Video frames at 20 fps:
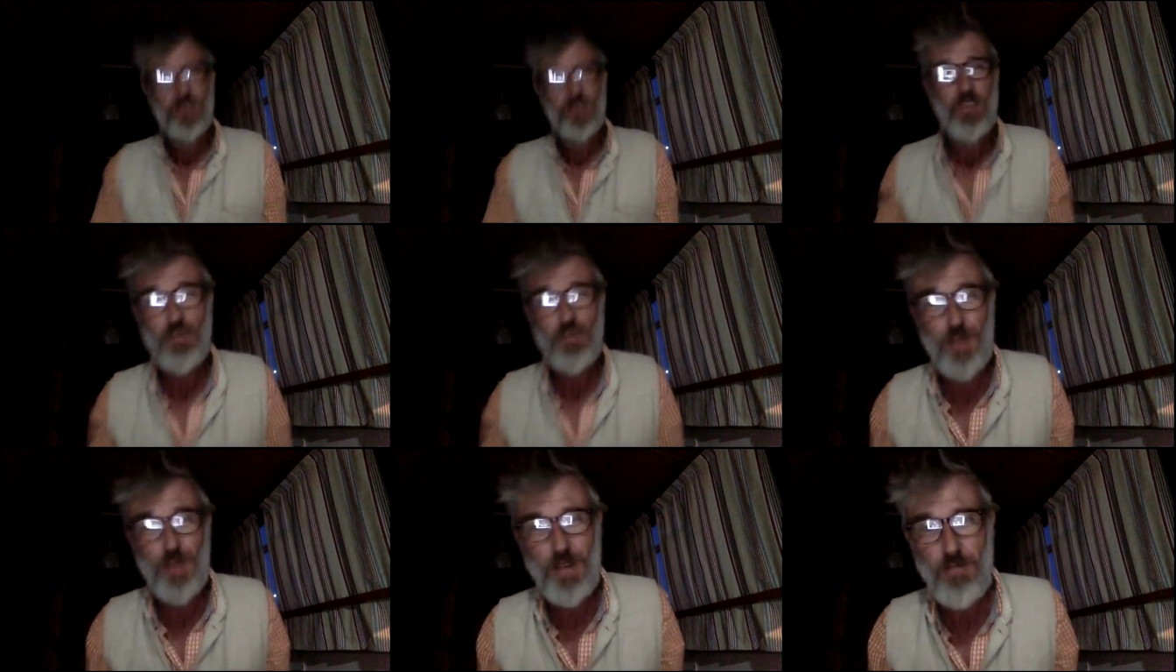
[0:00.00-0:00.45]
I was
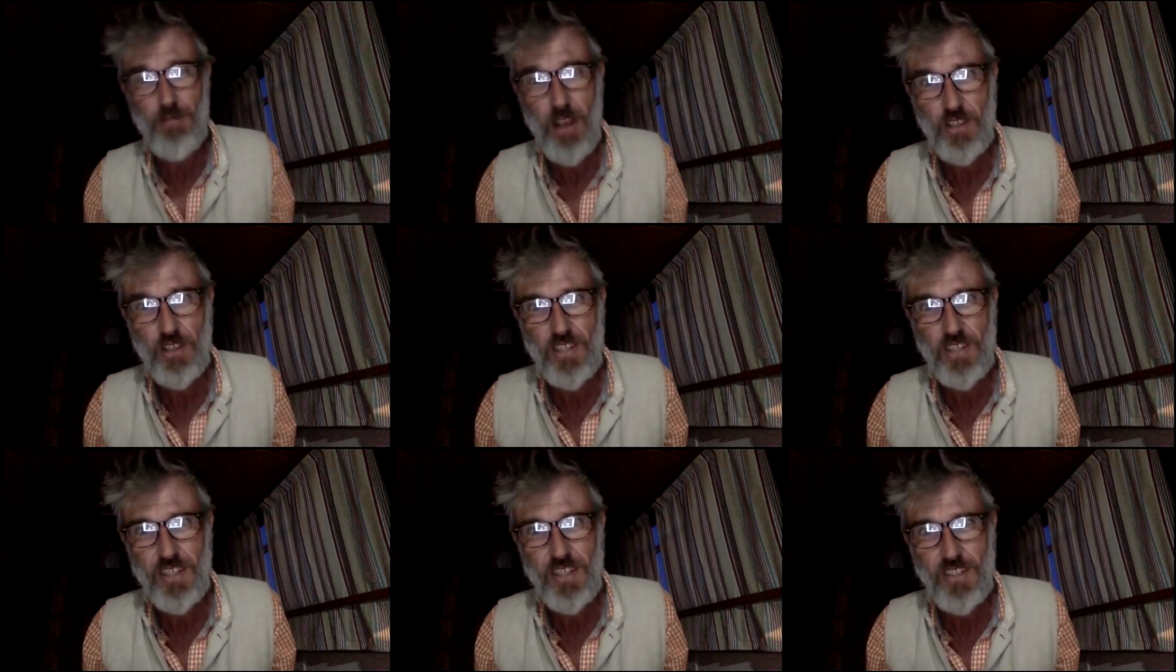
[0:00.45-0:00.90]
being
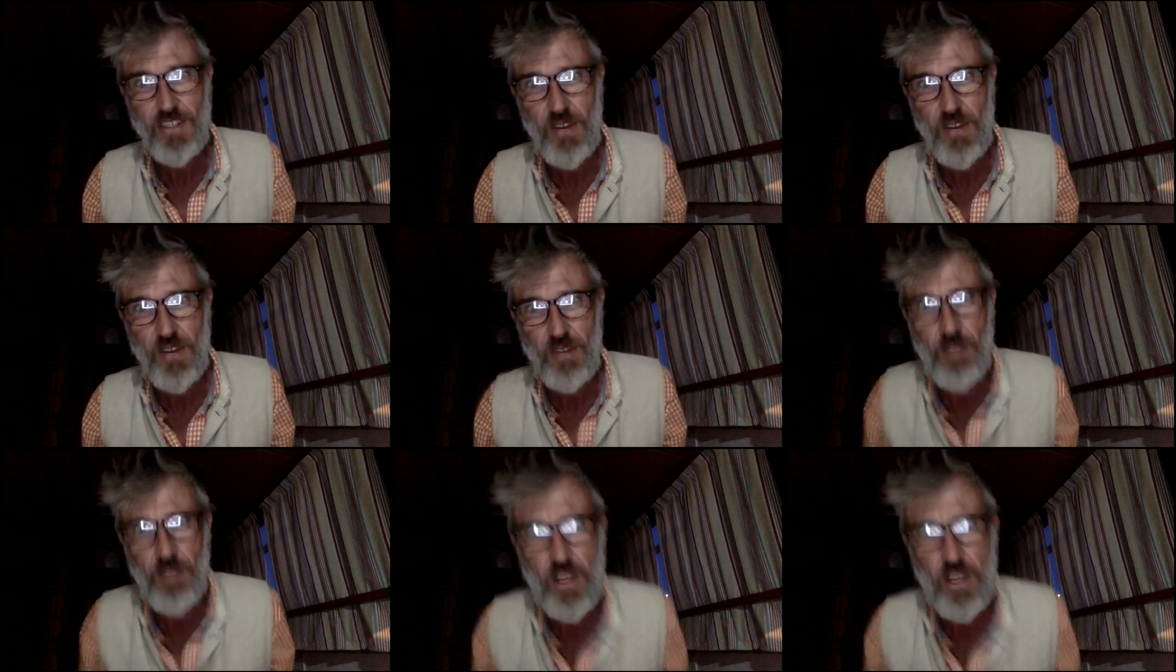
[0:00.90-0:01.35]
rushed into
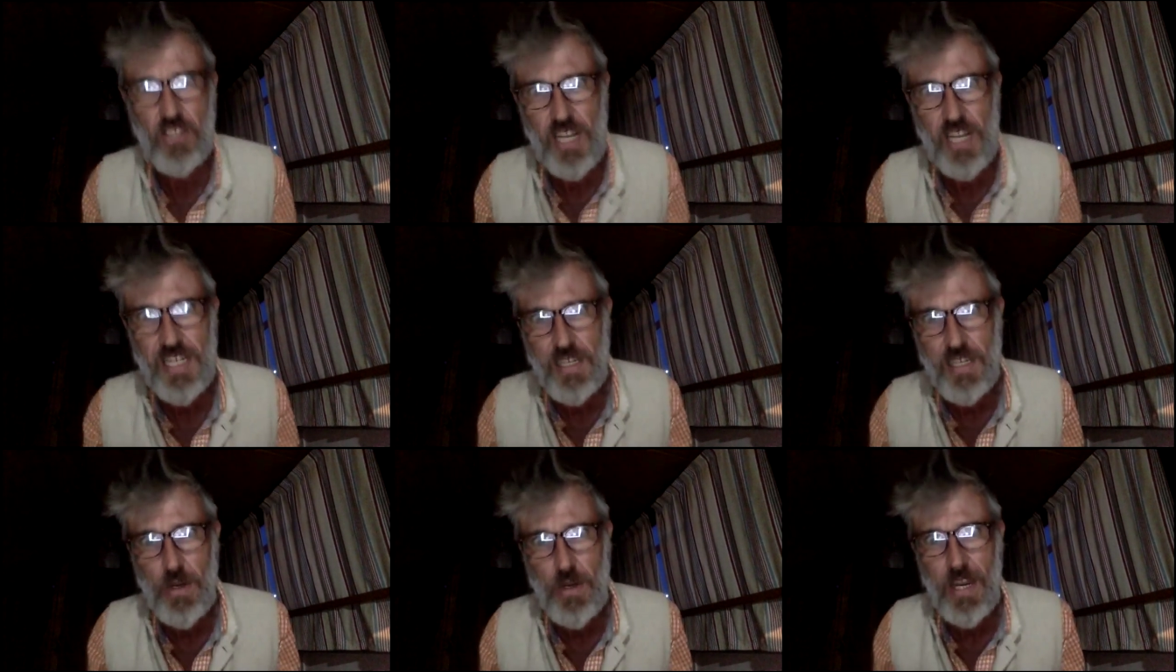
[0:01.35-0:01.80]
it.
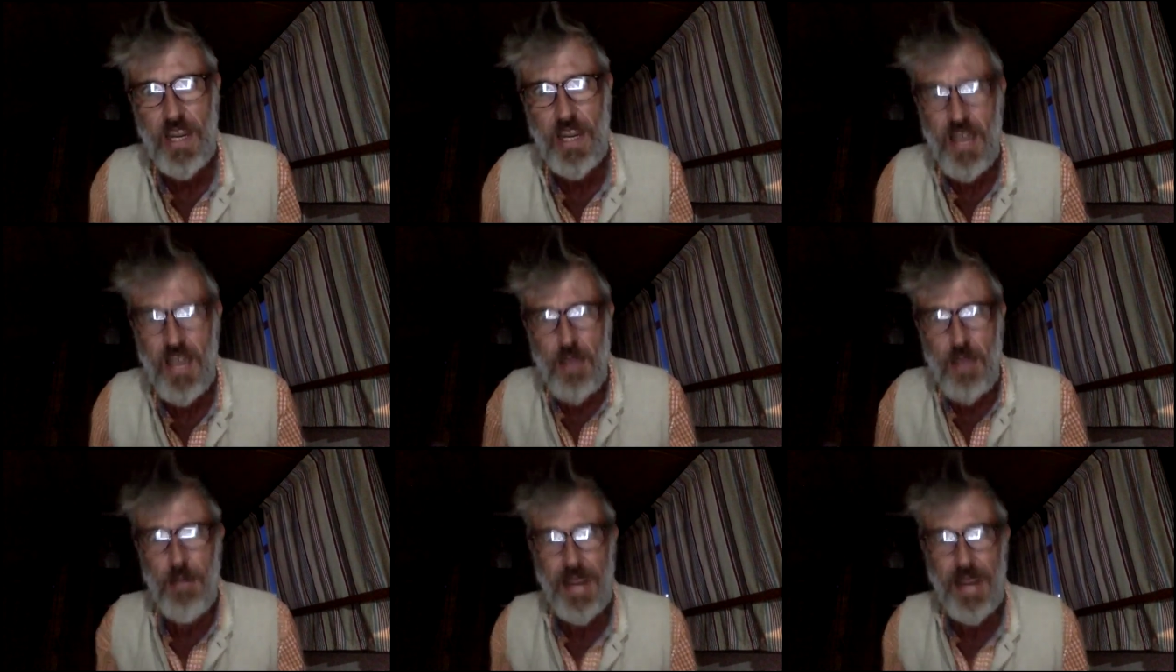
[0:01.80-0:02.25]

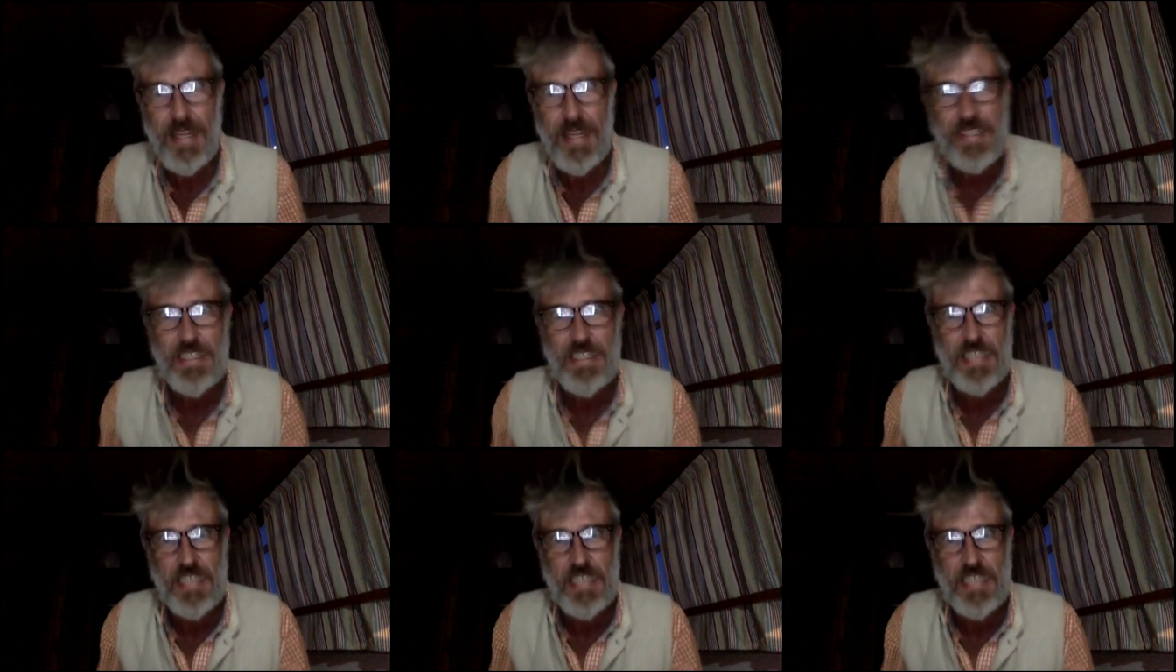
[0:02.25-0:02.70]
Make a
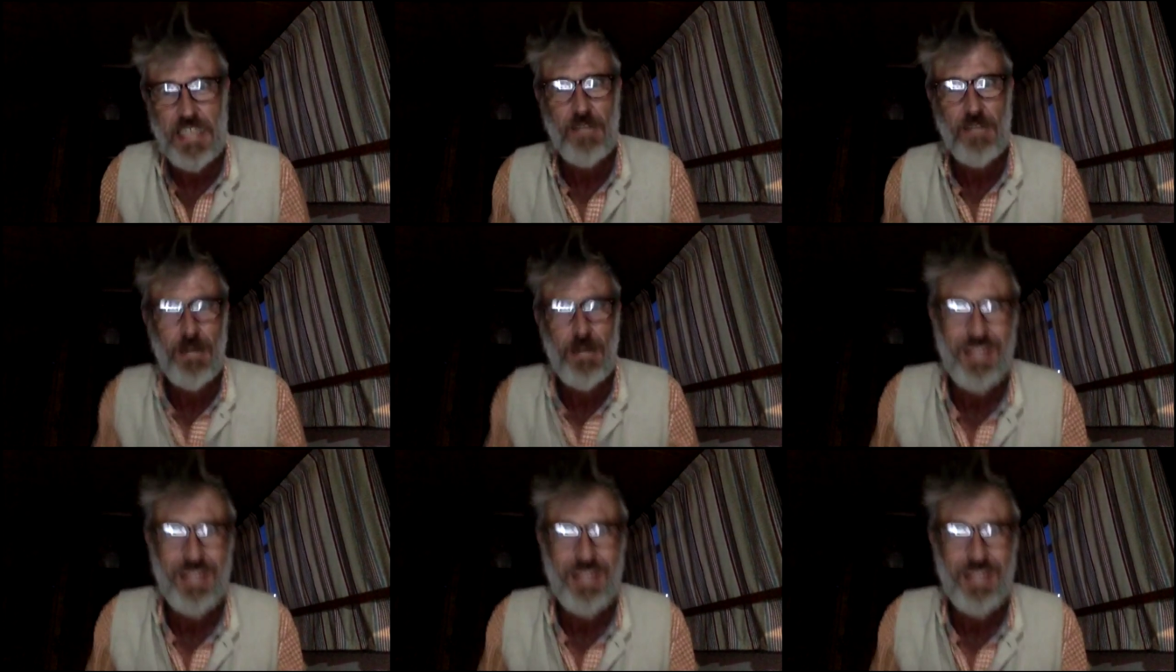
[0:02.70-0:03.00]
decision.